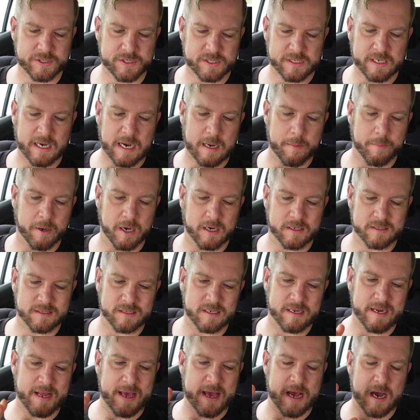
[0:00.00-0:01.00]
Starbucks.
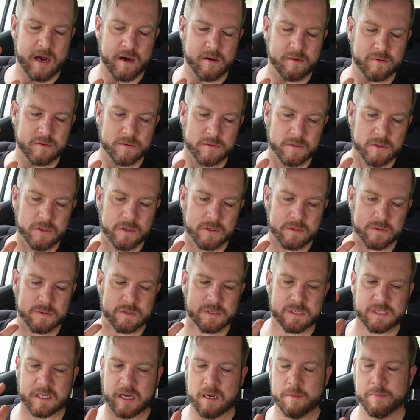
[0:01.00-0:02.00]
Now, look,
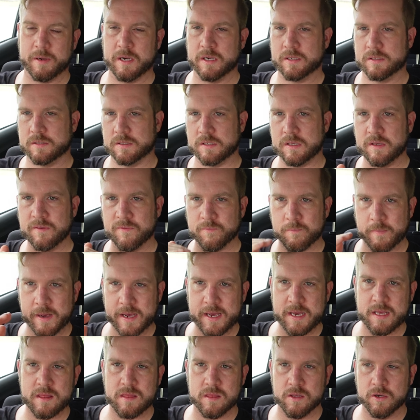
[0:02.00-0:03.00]
Starbucks, you've
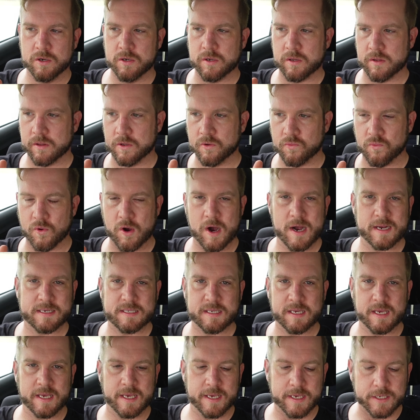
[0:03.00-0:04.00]
made the
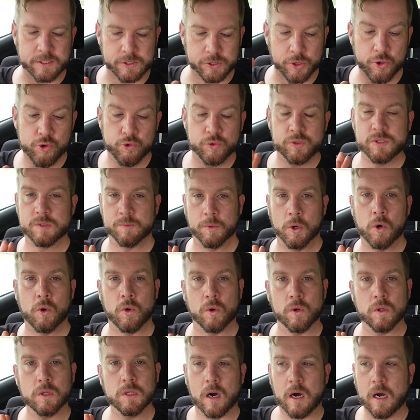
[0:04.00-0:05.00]
writing here too
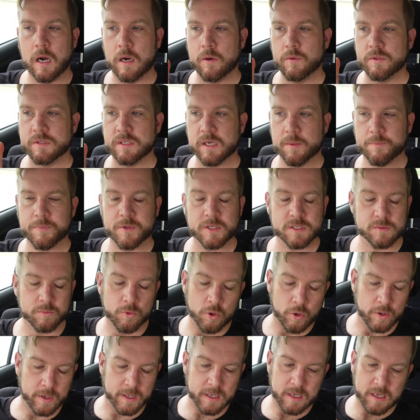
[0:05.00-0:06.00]
small. I was up this
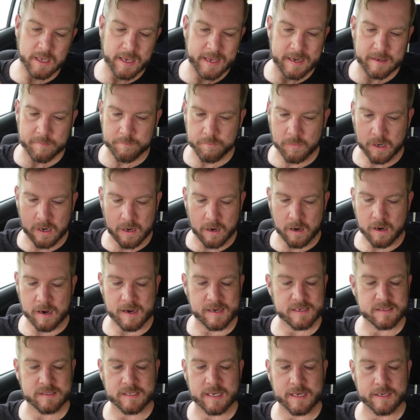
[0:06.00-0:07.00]
morning and my
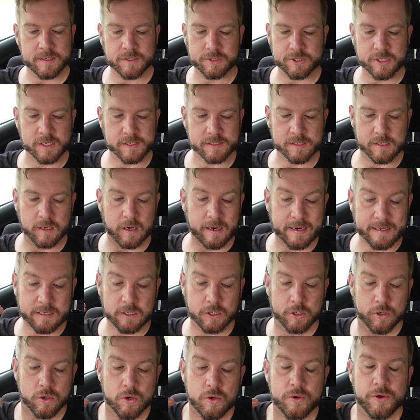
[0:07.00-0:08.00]
eyes hadn't adjusted. I
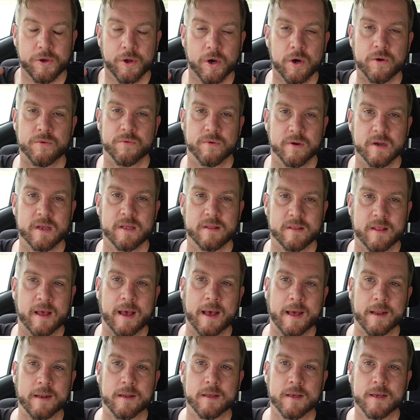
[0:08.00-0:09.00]
could not read
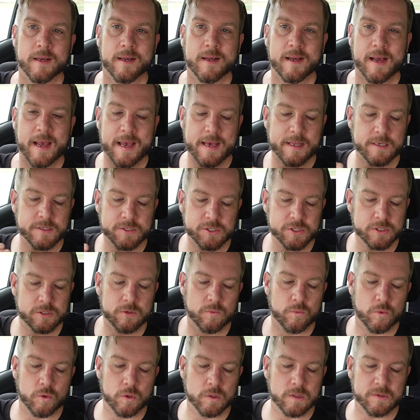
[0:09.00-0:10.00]
that. And it's just a
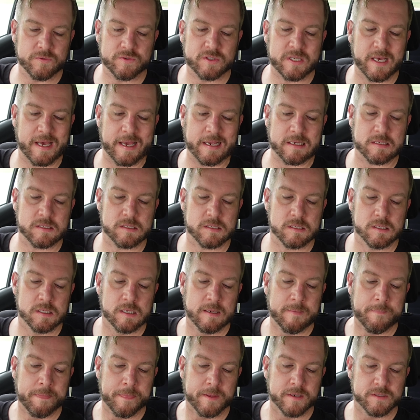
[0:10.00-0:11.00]
wall of text.
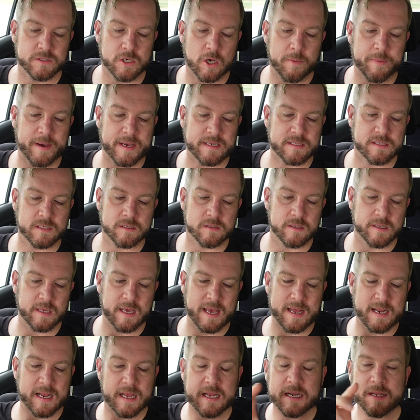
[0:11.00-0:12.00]
So basically,
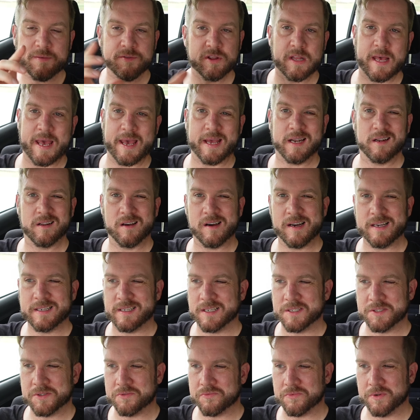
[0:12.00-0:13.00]
and even the headline
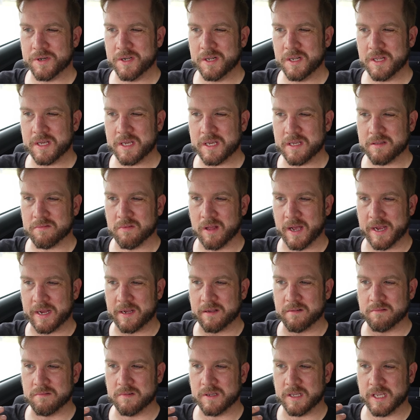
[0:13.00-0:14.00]
doesn't really like
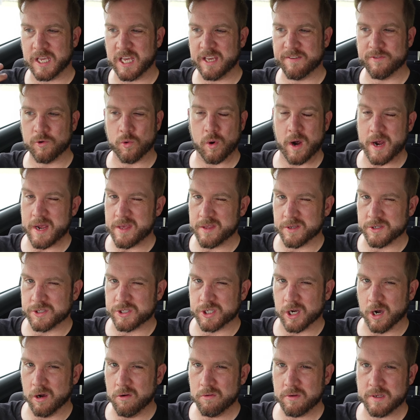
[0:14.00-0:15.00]
give away the
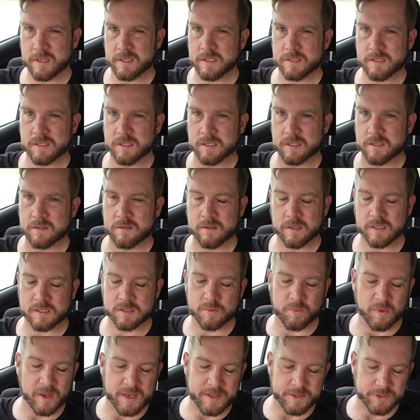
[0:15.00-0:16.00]
joke. It doesn't
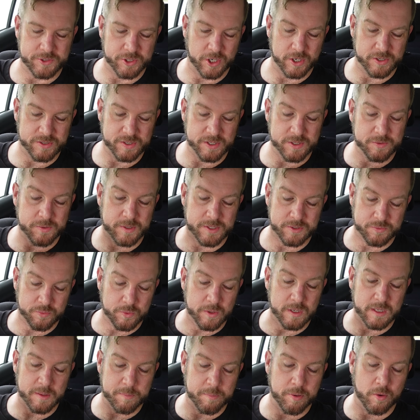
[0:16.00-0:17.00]
explain the joke. So this one's
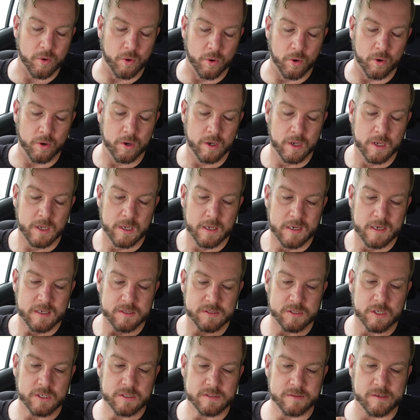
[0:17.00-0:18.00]
really poor.
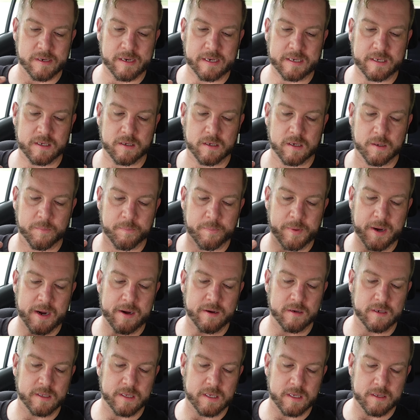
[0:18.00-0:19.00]
So I was like,
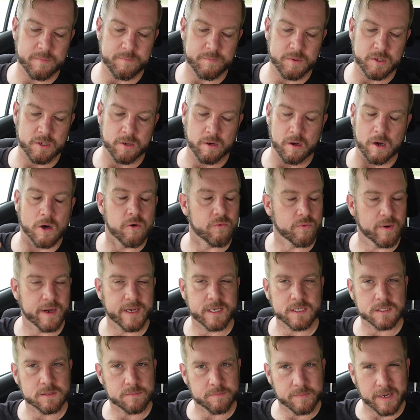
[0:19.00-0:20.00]
apparently, you know, a
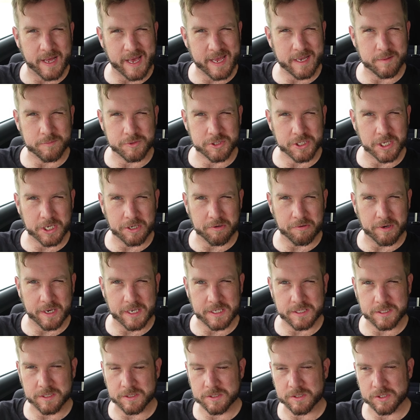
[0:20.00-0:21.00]
random name
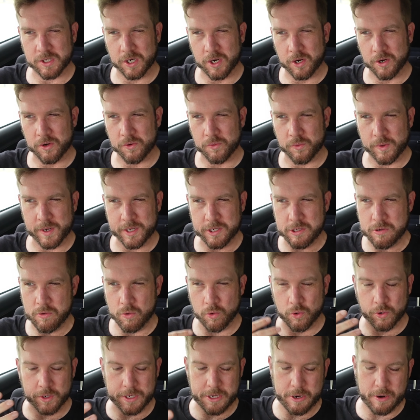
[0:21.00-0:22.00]
generator. So when you
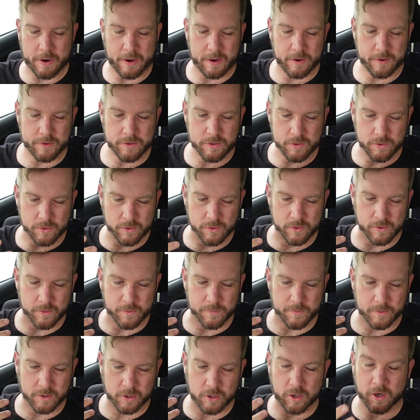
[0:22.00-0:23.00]
order
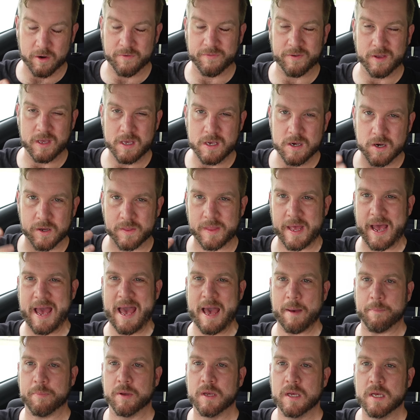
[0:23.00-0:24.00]
your coffee on the
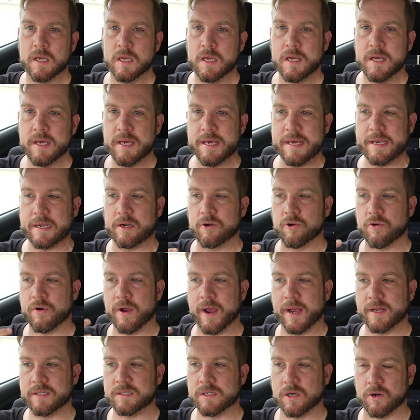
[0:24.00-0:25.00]
app, it
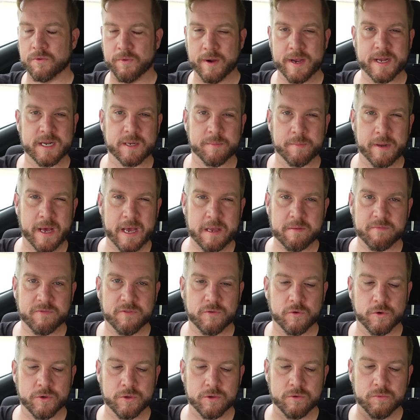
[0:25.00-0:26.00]
creates a random name
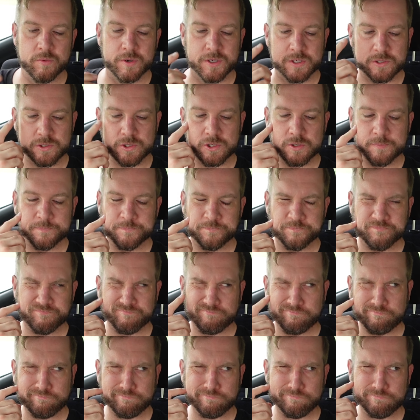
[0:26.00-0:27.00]
for you, which,
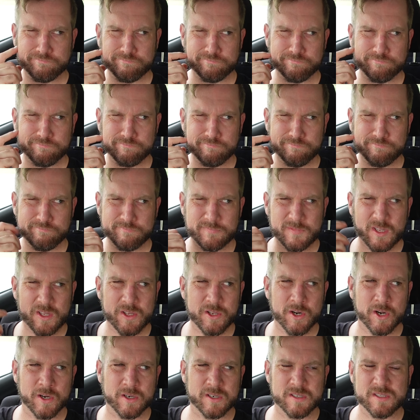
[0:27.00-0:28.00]

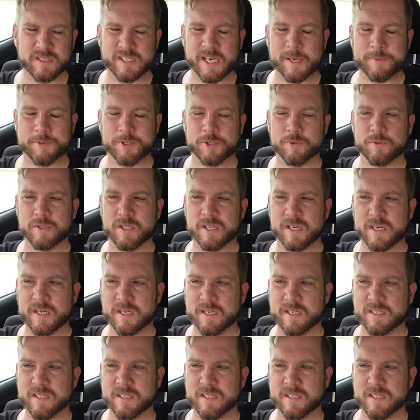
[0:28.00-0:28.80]
you know, conceptually,